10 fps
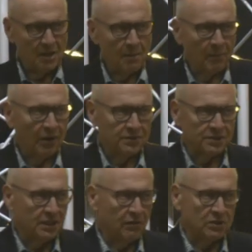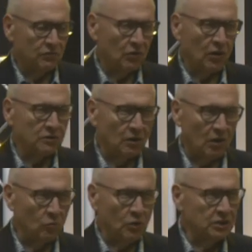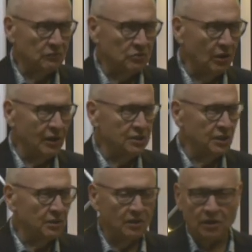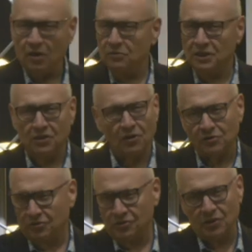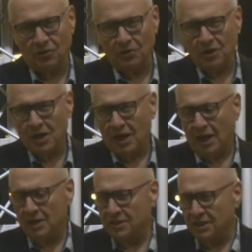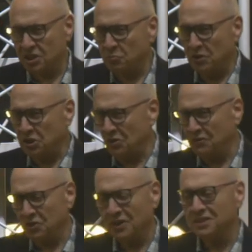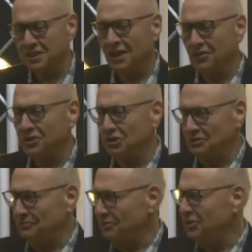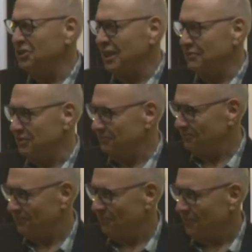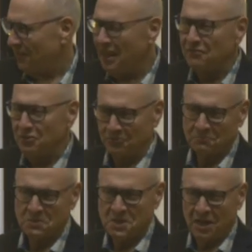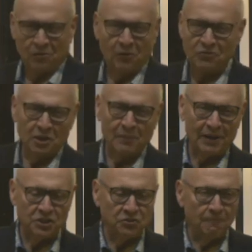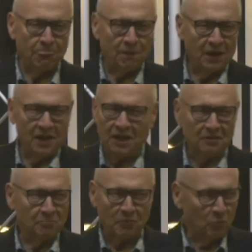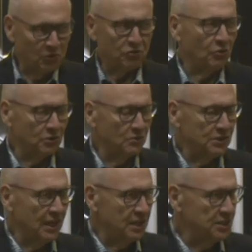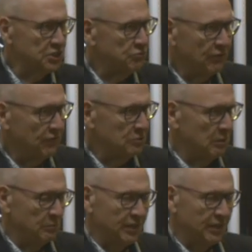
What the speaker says: Because the secrets of your heart are words of knowledge that only God could know. And it's his expression of saying, see, I got you. Got you covered. Love you. Know everything about you, and I'm with you on your side. It just strengthens people.